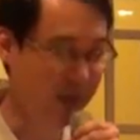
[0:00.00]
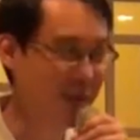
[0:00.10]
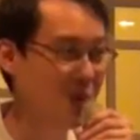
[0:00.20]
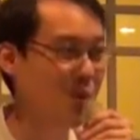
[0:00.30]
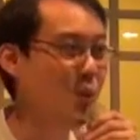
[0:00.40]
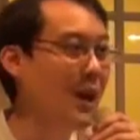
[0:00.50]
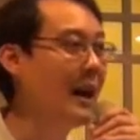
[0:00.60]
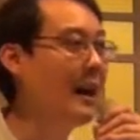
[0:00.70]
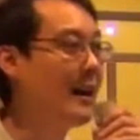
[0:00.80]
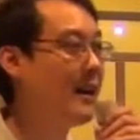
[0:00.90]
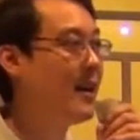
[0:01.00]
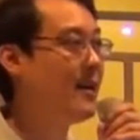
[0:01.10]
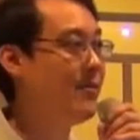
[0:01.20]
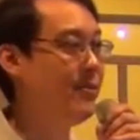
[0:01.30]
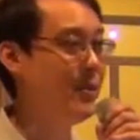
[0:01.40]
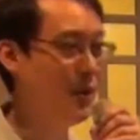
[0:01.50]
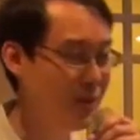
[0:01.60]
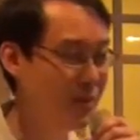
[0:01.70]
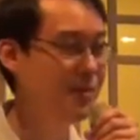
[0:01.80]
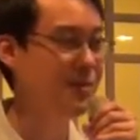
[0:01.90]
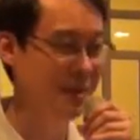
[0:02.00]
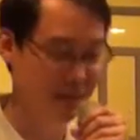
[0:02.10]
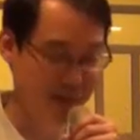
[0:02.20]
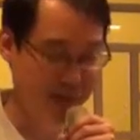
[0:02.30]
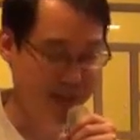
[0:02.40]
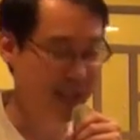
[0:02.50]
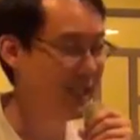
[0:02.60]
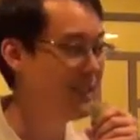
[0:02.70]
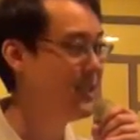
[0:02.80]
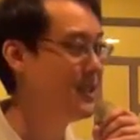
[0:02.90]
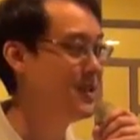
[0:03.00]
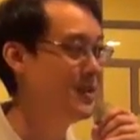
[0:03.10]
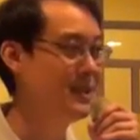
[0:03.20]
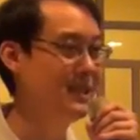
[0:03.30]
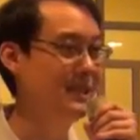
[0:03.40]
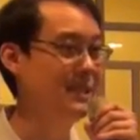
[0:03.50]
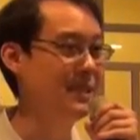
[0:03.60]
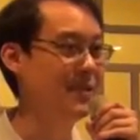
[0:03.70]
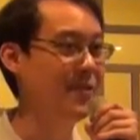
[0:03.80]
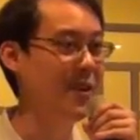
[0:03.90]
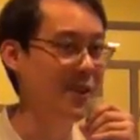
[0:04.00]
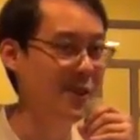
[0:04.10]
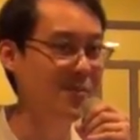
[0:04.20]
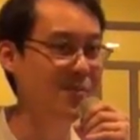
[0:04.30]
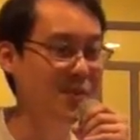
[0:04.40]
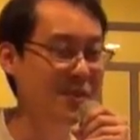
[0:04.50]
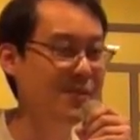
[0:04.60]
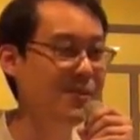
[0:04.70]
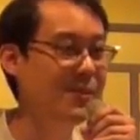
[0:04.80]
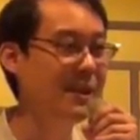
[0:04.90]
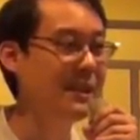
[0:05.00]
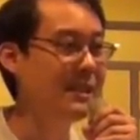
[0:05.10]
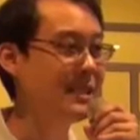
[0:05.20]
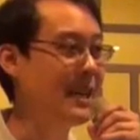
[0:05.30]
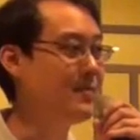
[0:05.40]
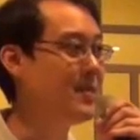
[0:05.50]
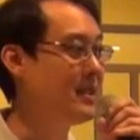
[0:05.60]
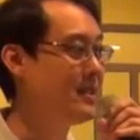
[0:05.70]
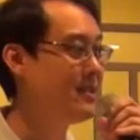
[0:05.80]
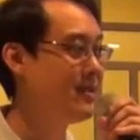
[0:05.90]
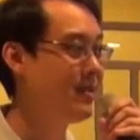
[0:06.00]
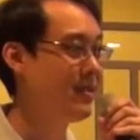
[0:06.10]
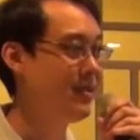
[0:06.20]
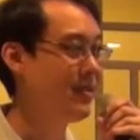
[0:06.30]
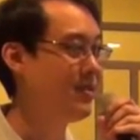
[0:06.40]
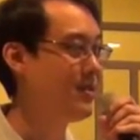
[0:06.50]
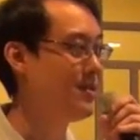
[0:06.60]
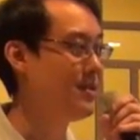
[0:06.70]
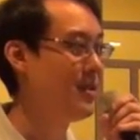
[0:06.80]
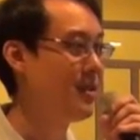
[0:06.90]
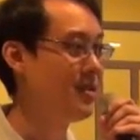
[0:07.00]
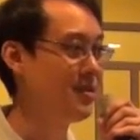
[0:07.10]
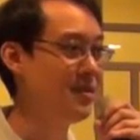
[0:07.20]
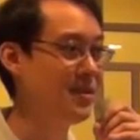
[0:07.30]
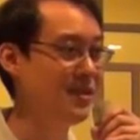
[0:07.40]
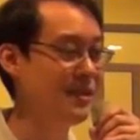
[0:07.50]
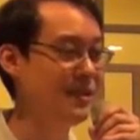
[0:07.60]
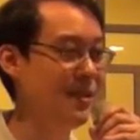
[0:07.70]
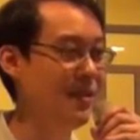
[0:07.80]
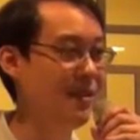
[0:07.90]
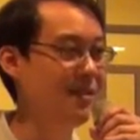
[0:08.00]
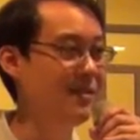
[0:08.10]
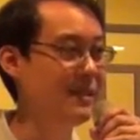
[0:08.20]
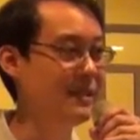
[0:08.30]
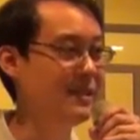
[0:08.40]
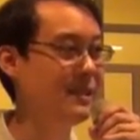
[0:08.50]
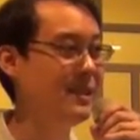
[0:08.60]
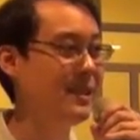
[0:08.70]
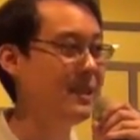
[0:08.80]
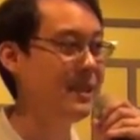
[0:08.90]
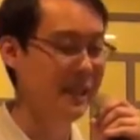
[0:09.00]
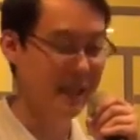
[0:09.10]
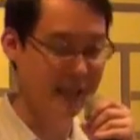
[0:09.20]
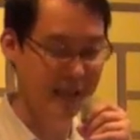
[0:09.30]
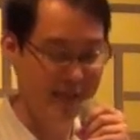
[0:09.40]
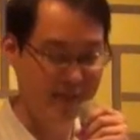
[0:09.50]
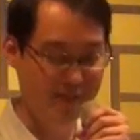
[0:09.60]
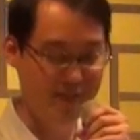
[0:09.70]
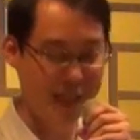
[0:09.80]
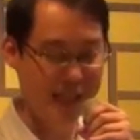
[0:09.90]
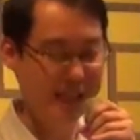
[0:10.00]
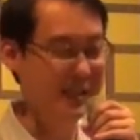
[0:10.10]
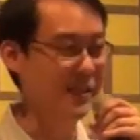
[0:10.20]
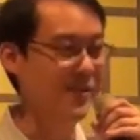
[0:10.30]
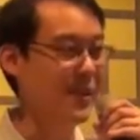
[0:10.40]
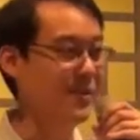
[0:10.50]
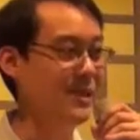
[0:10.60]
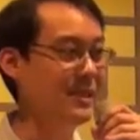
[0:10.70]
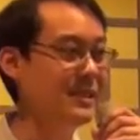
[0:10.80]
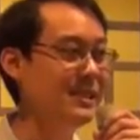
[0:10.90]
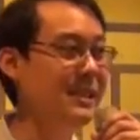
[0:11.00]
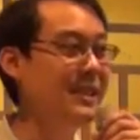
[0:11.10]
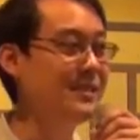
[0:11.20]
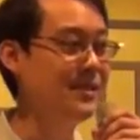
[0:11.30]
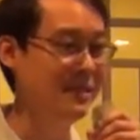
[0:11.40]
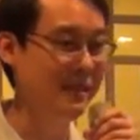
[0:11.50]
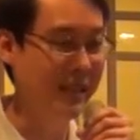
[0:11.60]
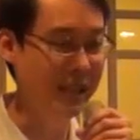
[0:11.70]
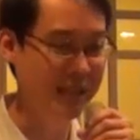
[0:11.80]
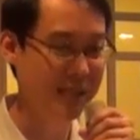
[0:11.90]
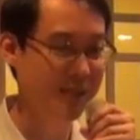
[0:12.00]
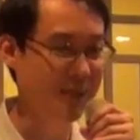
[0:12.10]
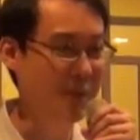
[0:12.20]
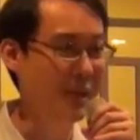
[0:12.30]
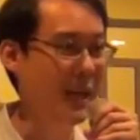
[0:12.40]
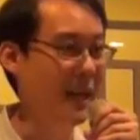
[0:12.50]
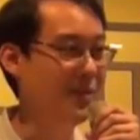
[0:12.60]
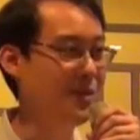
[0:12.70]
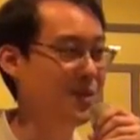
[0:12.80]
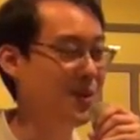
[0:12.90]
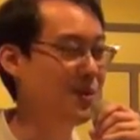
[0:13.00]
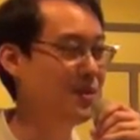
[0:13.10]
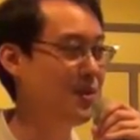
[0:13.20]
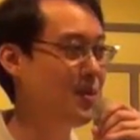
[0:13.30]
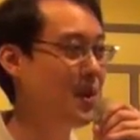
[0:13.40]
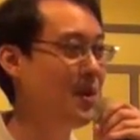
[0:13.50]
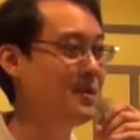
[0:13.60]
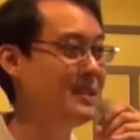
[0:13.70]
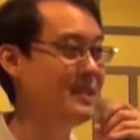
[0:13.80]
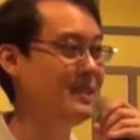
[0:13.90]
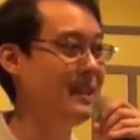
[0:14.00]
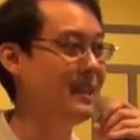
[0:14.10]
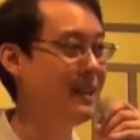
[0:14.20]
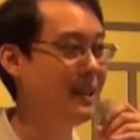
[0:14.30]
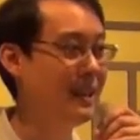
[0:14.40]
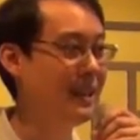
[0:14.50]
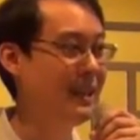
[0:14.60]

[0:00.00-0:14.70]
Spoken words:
those who are new to China history, this is a very brief timeline of the chronological order. Back in the very early ancient days, we have the so-called Xia